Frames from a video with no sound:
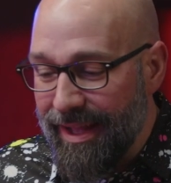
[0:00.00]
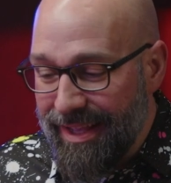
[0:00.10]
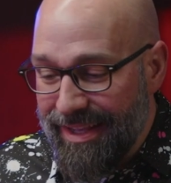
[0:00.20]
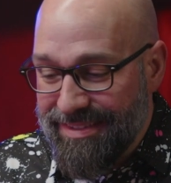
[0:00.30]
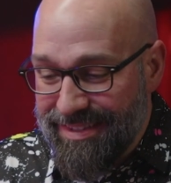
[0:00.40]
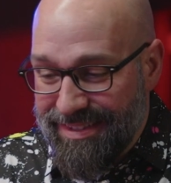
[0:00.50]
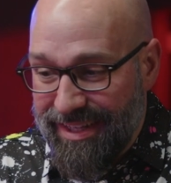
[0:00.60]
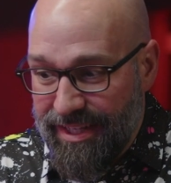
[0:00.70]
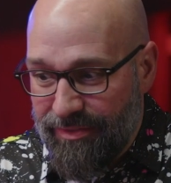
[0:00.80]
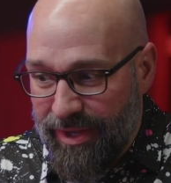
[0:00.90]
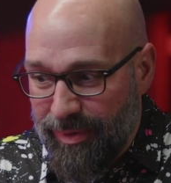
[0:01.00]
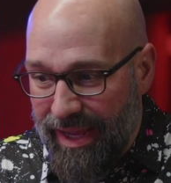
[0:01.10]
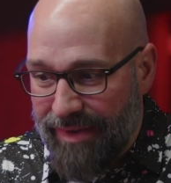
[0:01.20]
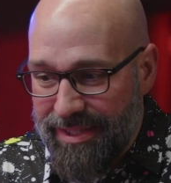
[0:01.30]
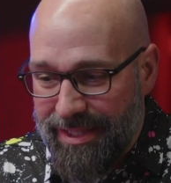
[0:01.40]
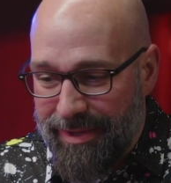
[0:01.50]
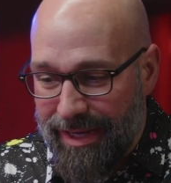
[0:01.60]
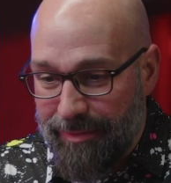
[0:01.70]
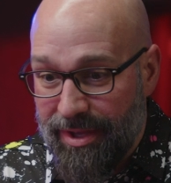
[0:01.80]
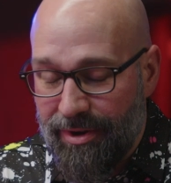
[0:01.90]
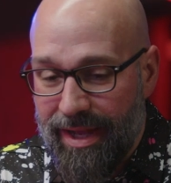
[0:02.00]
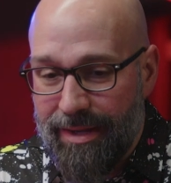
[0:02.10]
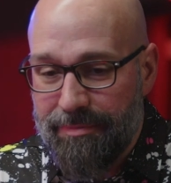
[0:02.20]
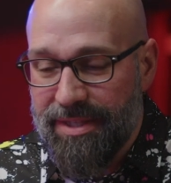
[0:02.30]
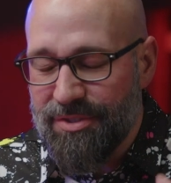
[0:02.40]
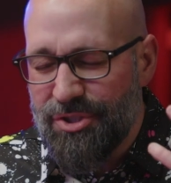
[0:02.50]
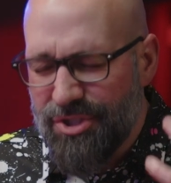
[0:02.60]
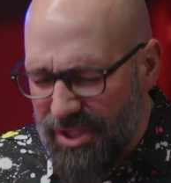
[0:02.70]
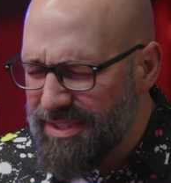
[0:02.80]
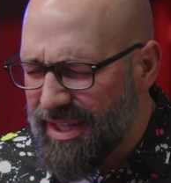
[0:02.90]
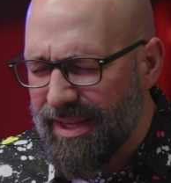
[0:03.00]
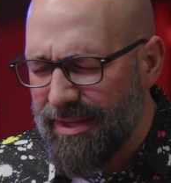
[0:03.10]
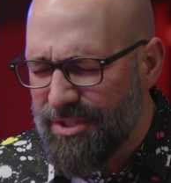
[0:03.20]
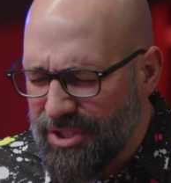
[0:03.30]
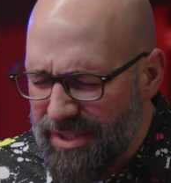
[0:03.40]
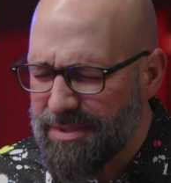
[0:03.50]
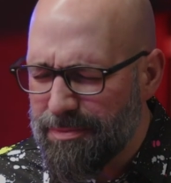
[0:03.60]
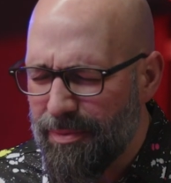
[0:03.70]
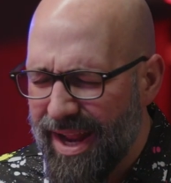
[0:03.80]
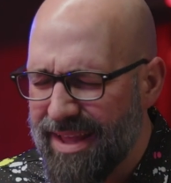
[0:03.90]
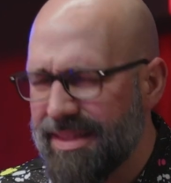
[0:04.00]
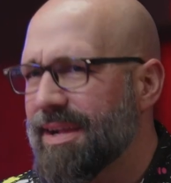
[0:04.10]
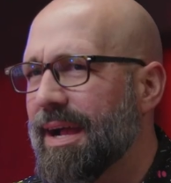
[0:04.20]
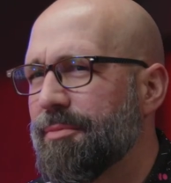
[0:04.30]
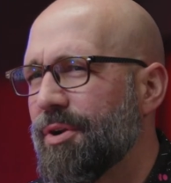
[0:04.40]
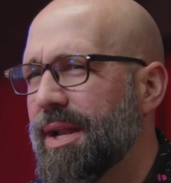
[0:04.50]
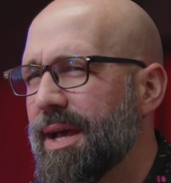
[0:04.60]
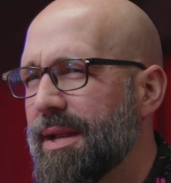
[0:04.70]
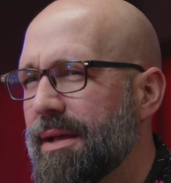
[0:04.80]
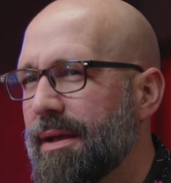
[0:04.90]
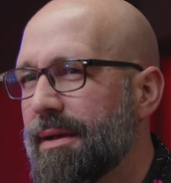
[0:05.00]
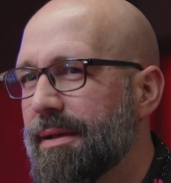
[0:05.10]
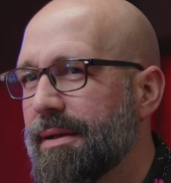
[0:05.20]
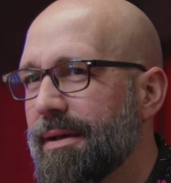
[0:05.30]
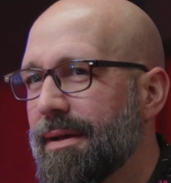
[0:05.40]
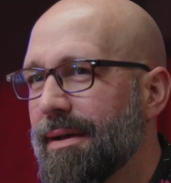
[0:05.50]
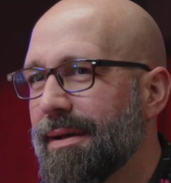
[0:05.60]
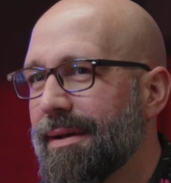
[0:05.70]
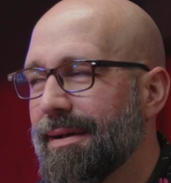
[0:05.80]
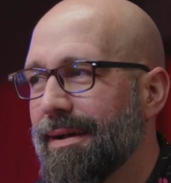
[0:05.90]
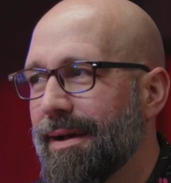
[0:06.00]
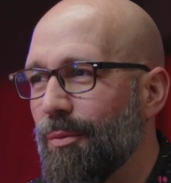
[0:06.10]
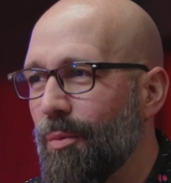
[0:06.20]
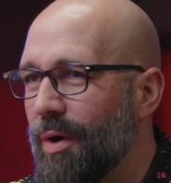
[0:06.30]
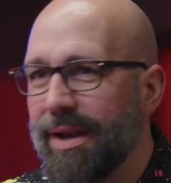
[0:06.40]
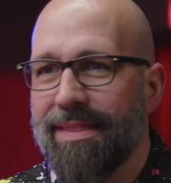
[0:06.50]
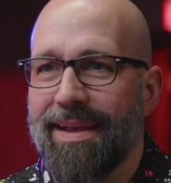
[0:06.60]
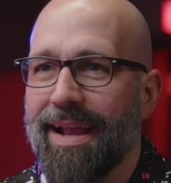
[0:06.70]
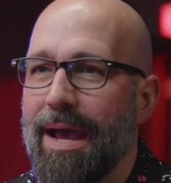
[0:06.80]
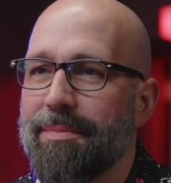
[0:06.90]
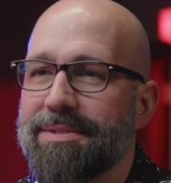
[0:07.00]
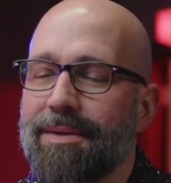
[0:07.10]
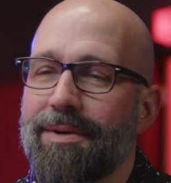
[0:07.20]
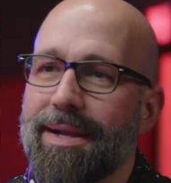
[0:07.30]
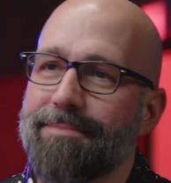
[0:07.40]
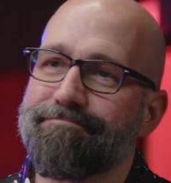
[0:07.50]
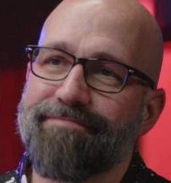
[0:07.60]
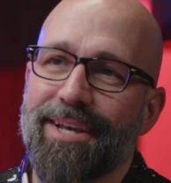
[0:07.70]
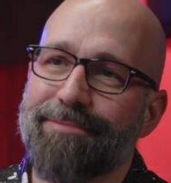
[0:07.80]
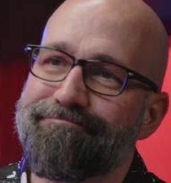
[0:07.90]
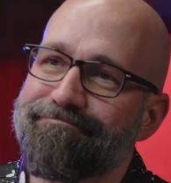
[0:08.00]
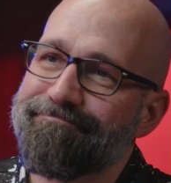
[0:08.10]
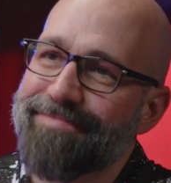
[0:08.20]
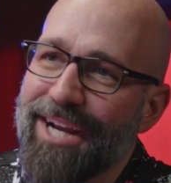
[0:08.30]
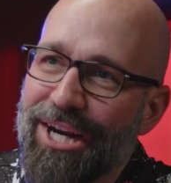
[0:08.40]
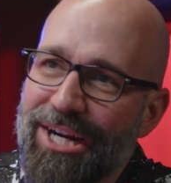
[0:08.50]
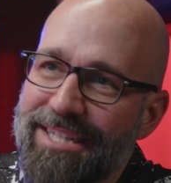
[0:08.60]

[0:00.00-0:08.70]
It's this idea of like, we have to keep getting better at it, because just when I think I'm great at it, one thing happens and I'm like, yep, there it